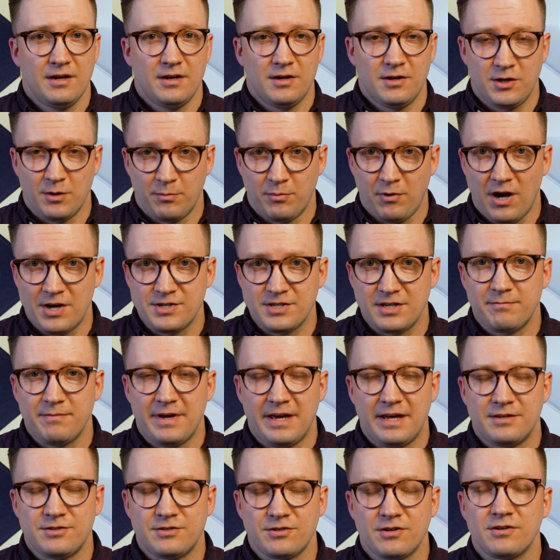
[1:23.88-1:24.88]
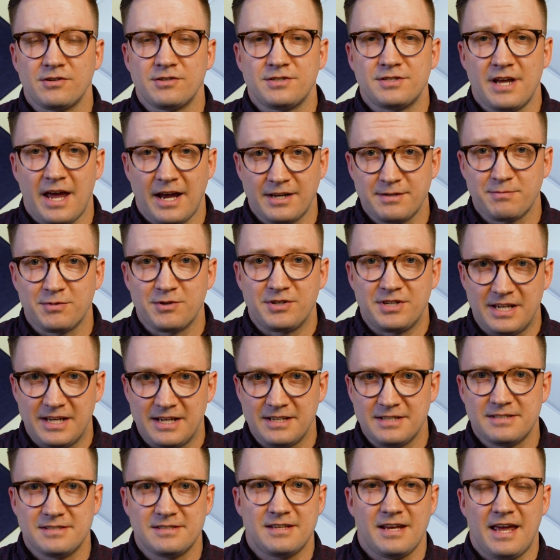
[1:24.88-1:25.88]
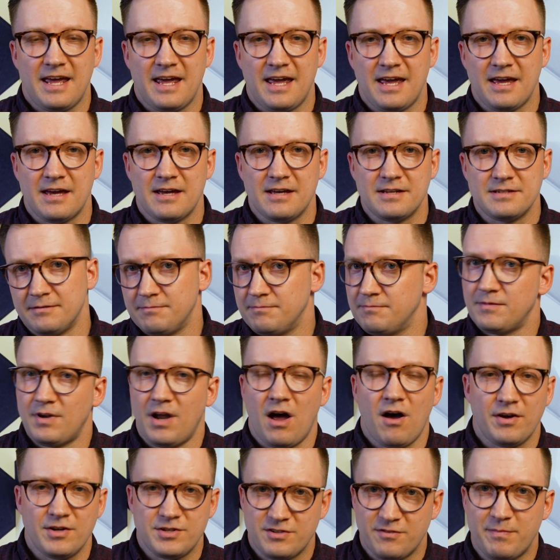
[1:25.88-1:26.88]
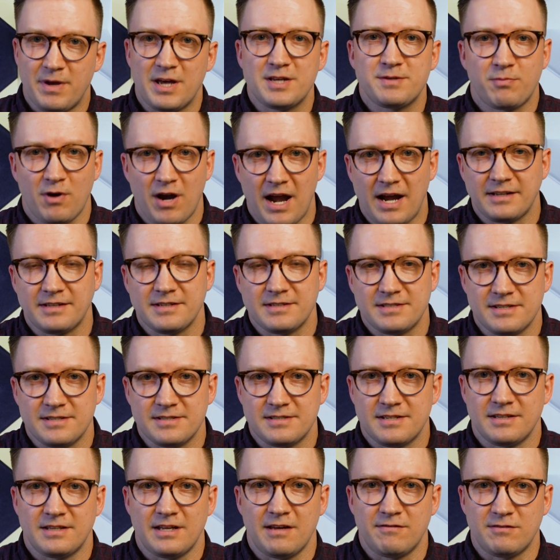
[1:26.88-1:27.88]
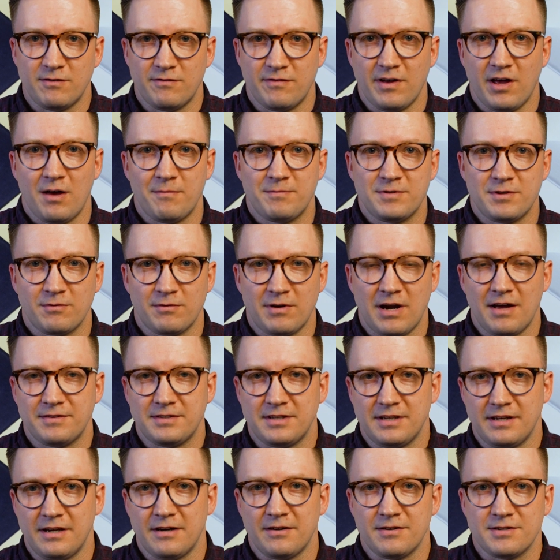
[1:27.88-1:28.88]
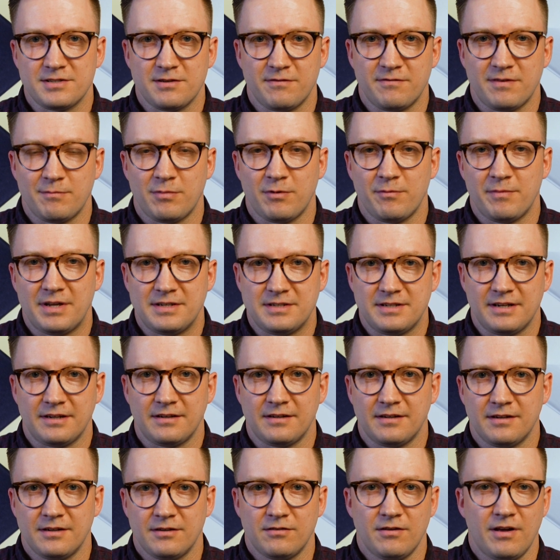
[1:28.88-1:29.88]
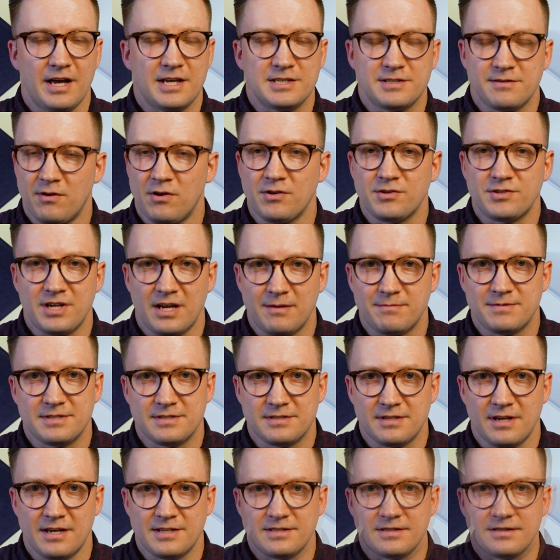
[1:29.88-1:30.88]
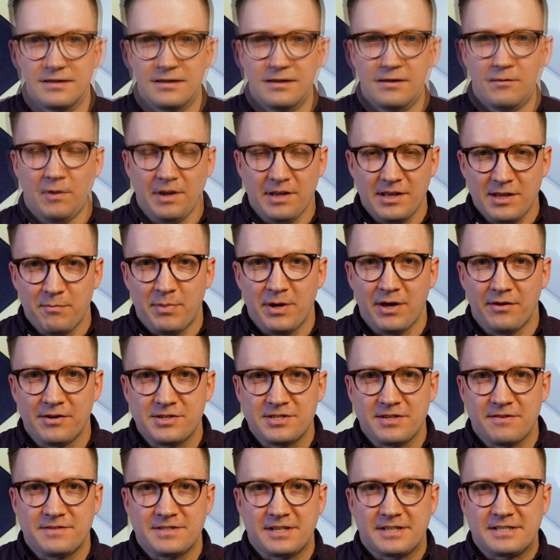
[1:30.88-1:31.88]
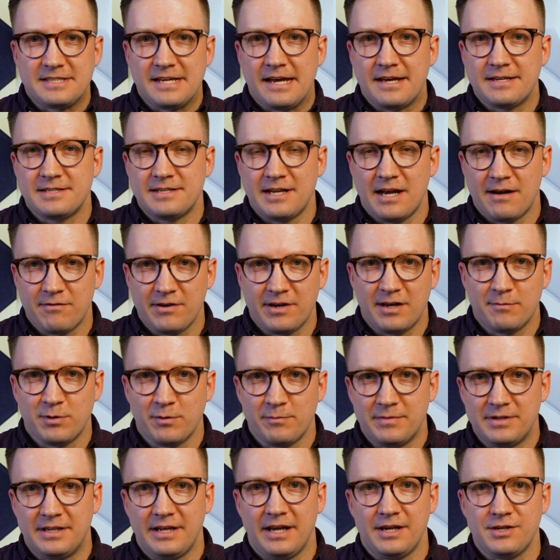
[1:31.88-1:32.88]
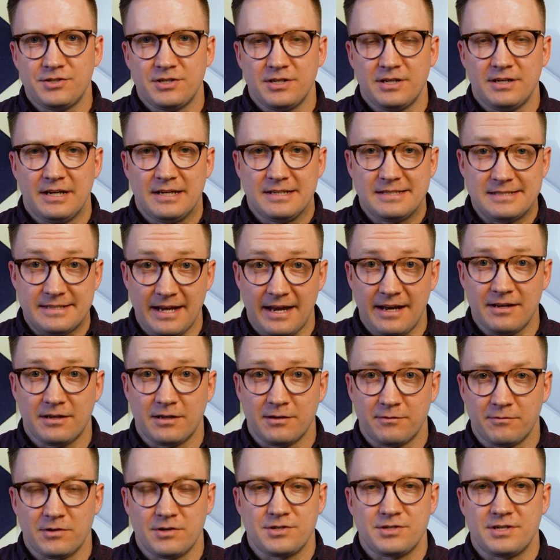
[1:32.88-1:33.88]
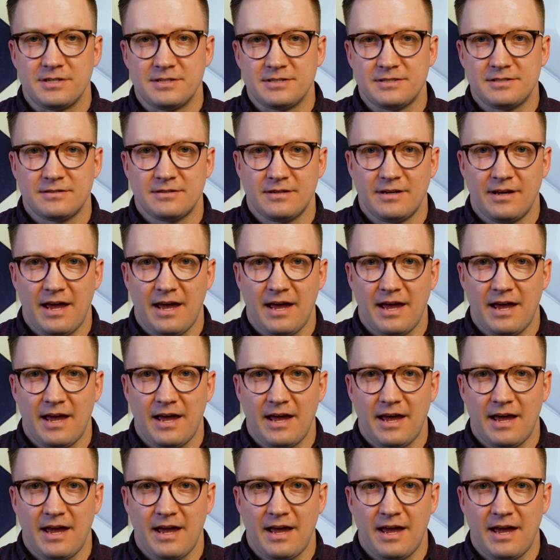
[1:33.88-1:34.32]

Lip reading: your project manager's expertise and knowledge of best practices that they've developed throughout the years of implementing clients of all shapes and sizes. One of the pillars of success in every implementation is data conversions.